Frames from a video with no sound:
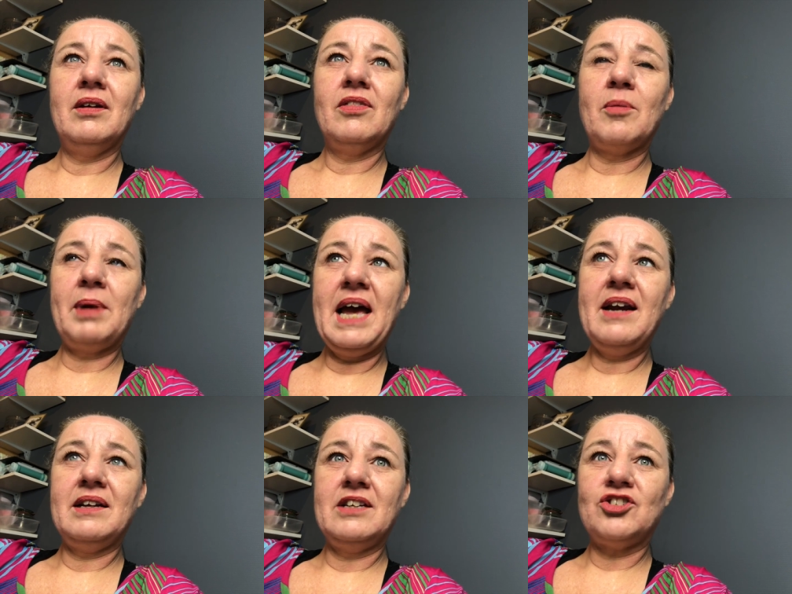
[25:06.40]
The
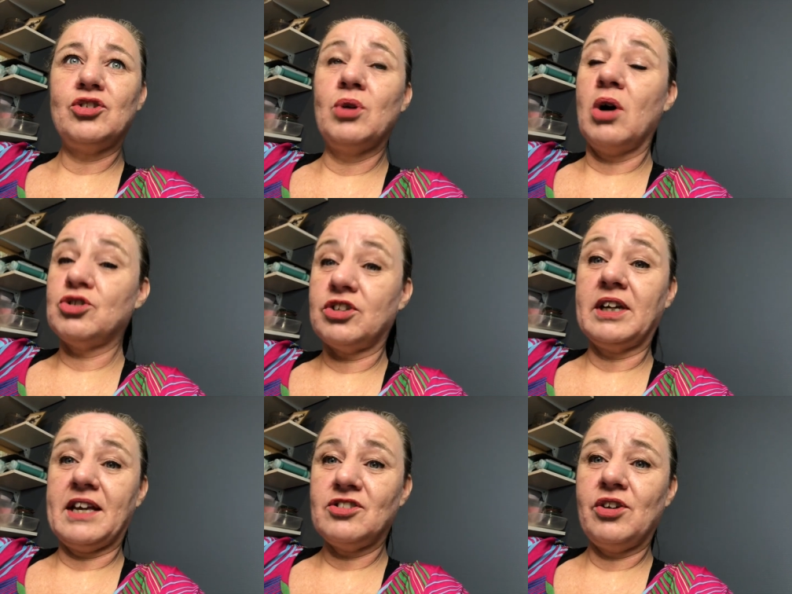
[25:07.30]
plan is to host a
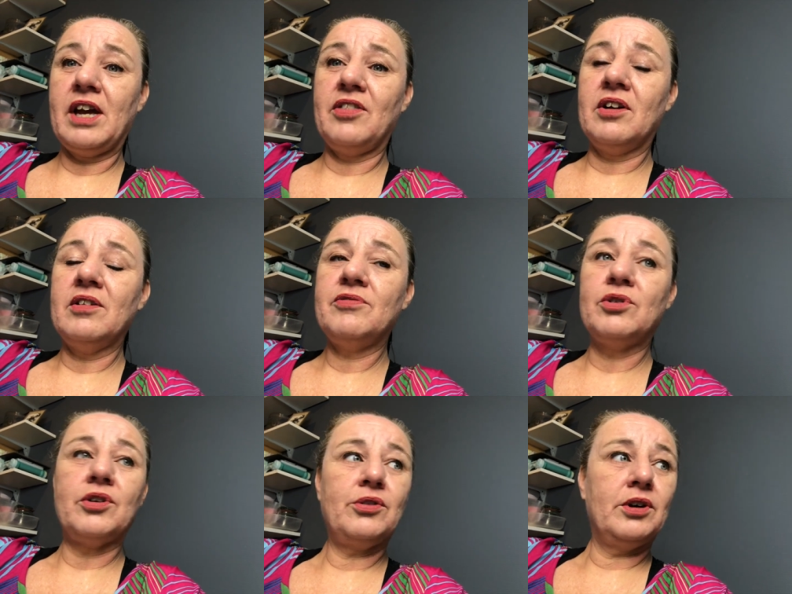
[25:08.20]
get-together
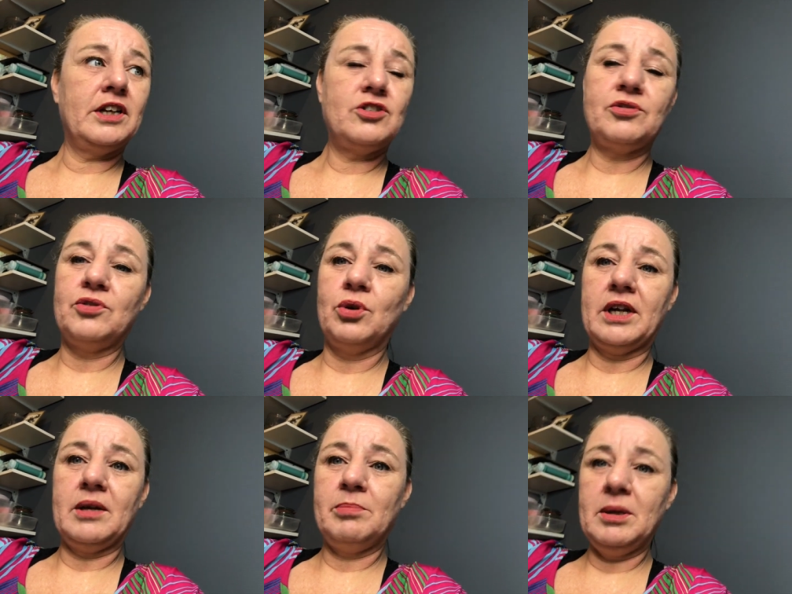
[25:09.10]
for 30 to
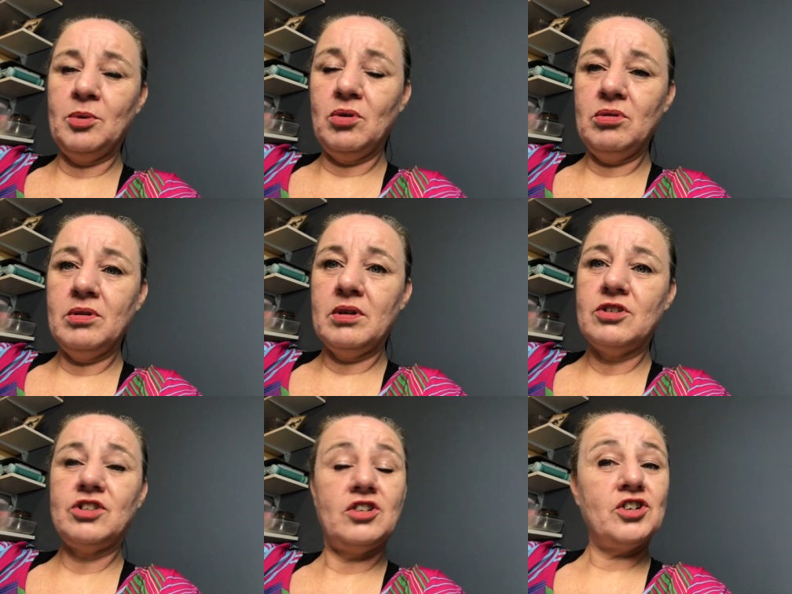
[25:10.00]
40 people,
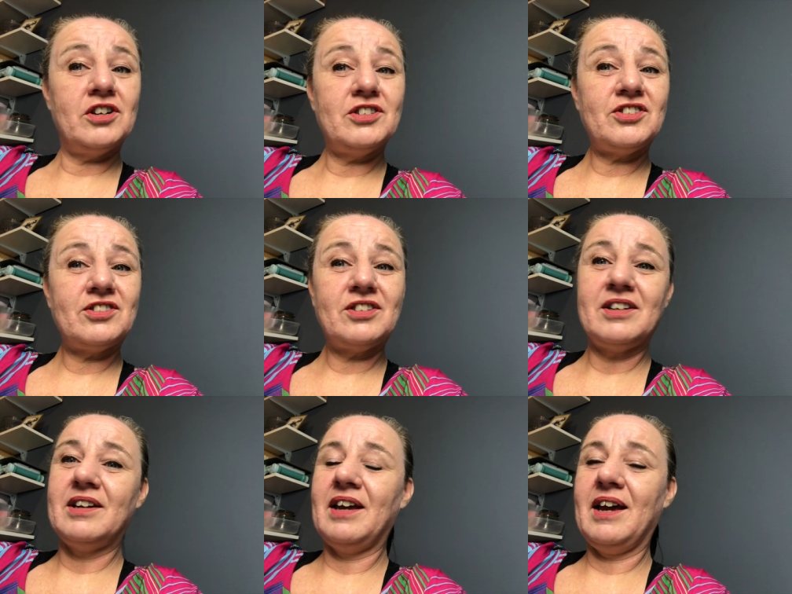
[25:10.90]
stitchers,
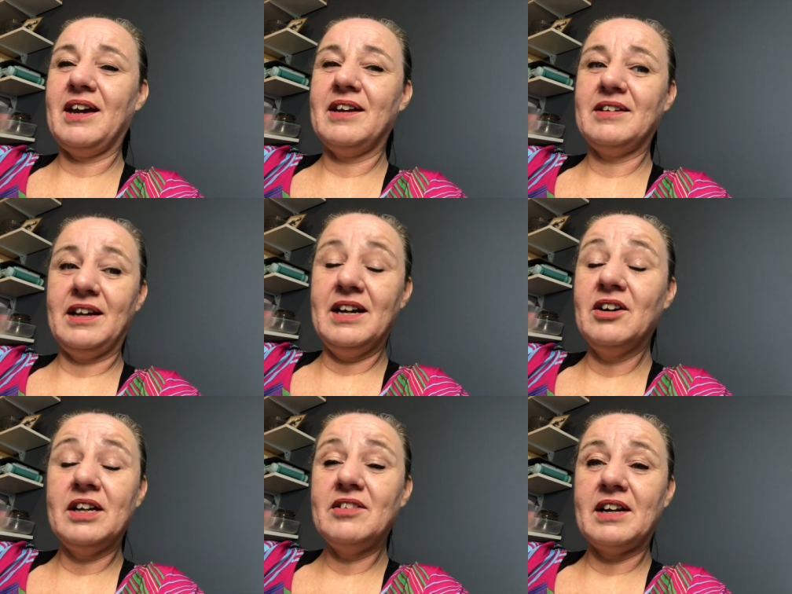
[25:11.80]
and here
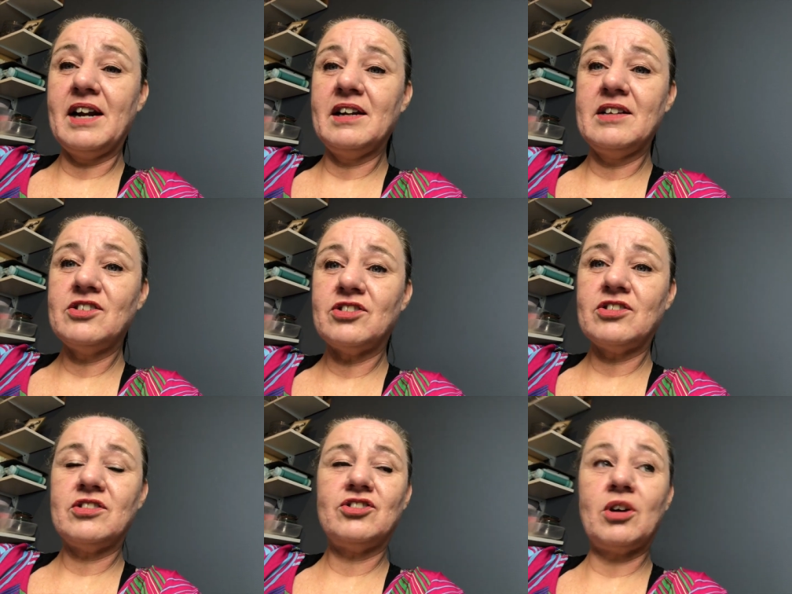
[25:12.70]
in the
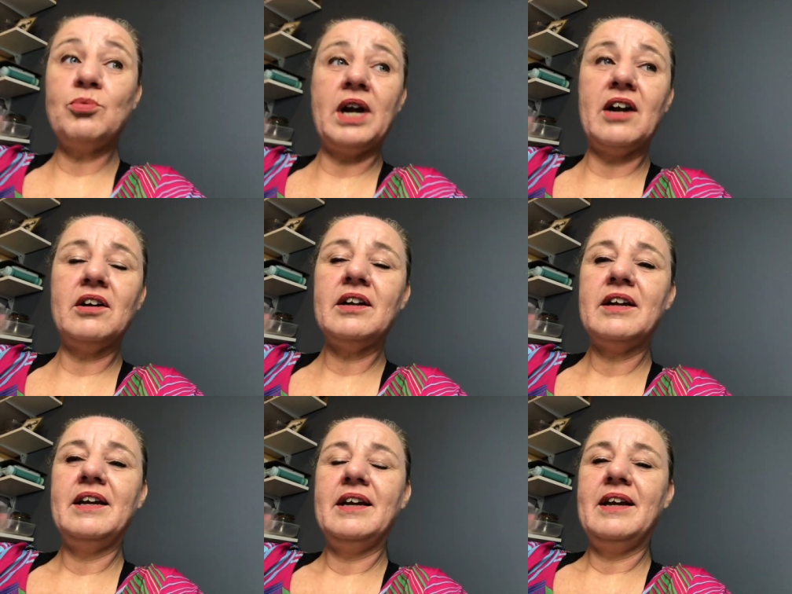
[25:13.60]
Netherlands somewhere.
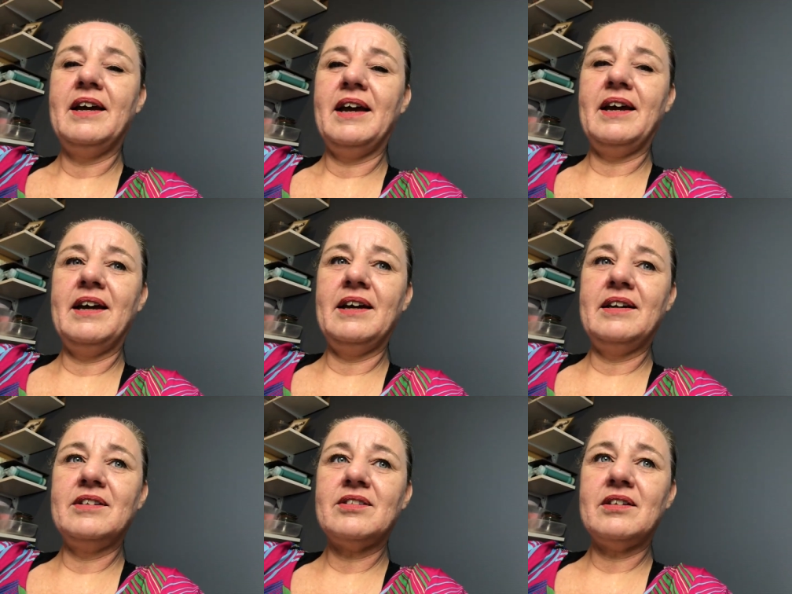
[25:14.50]

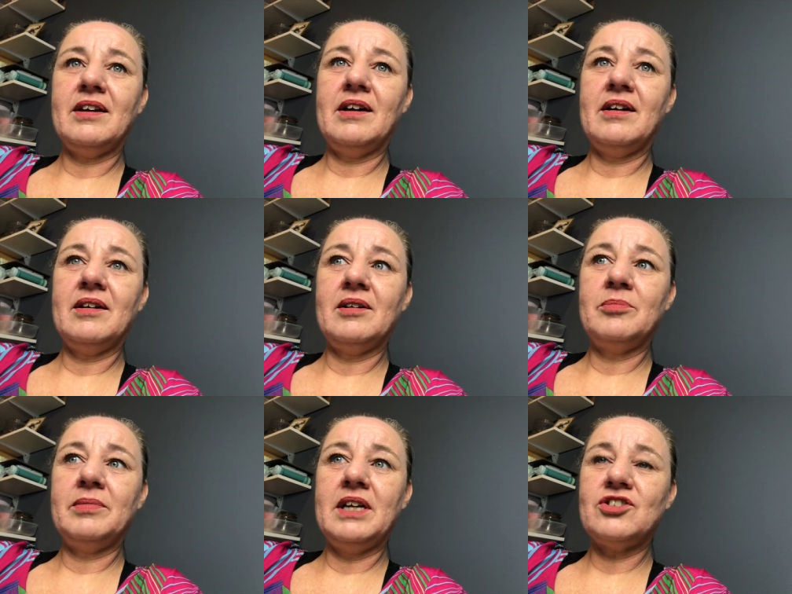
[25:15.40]
And
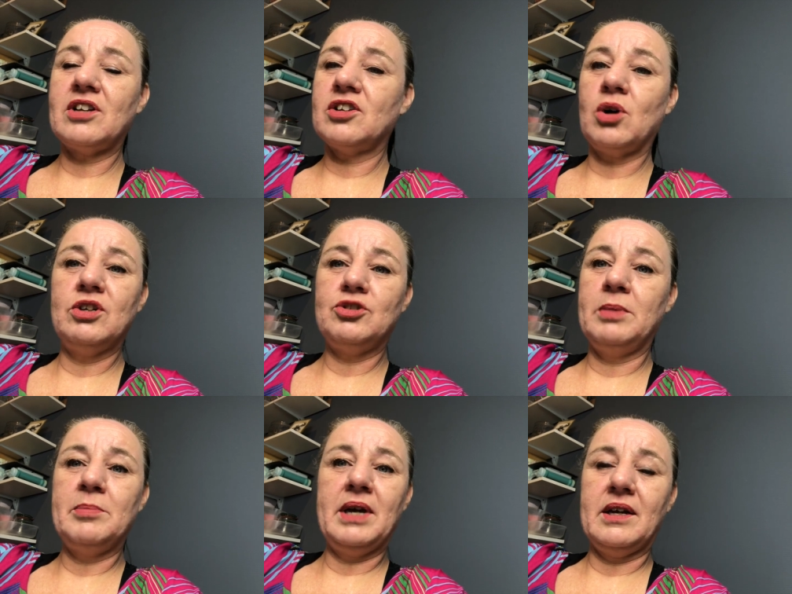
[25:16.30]
it's not going to
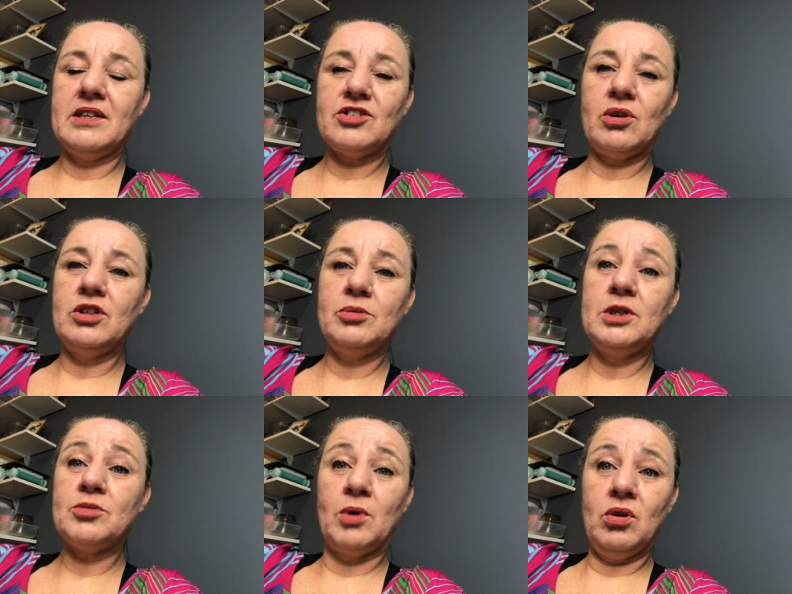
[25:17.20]
be big. It's going to be
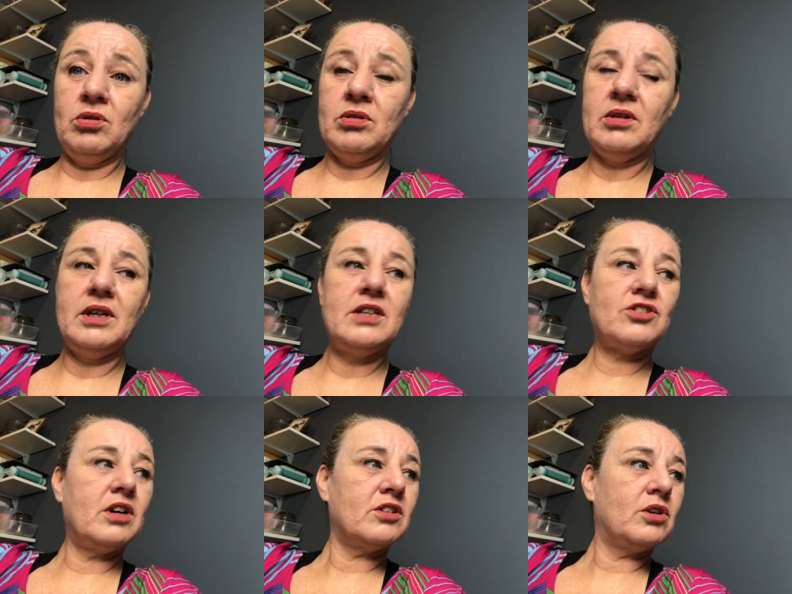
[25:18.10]
small.
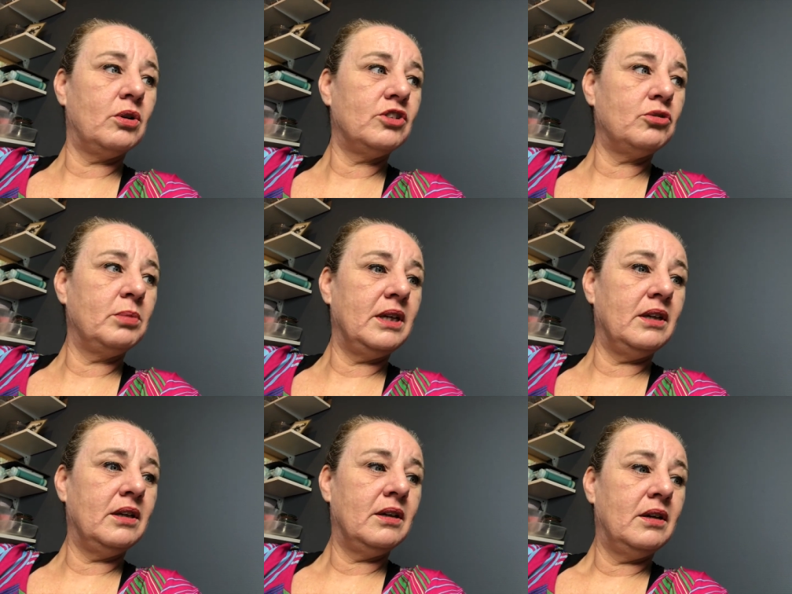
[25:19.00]
It's not going to
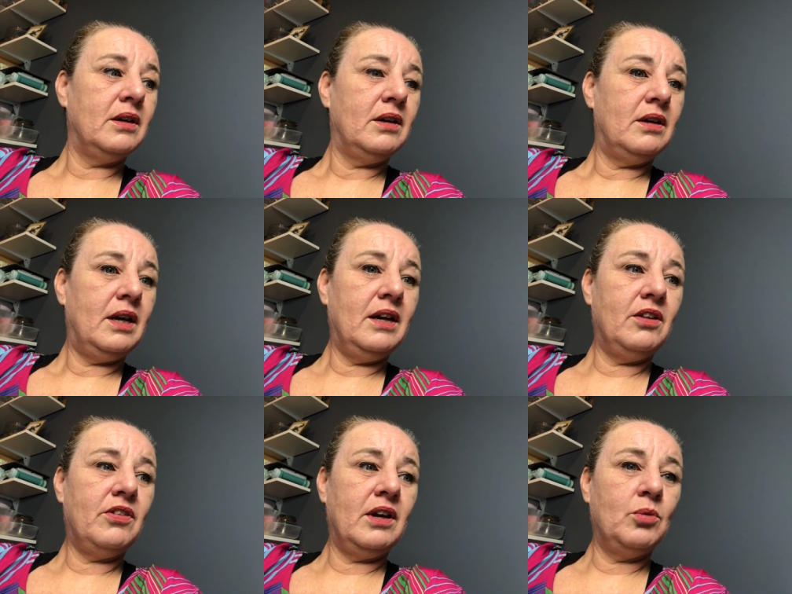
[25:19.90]
be
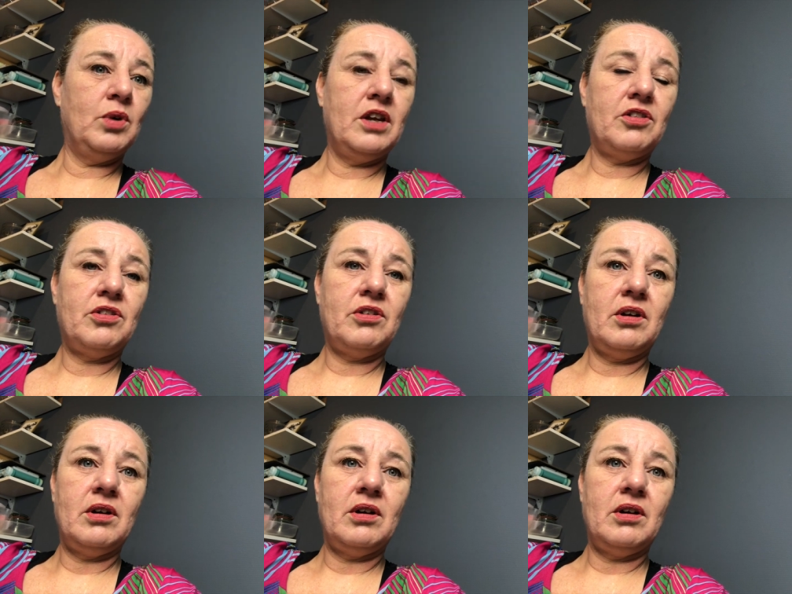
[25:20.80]
anything with...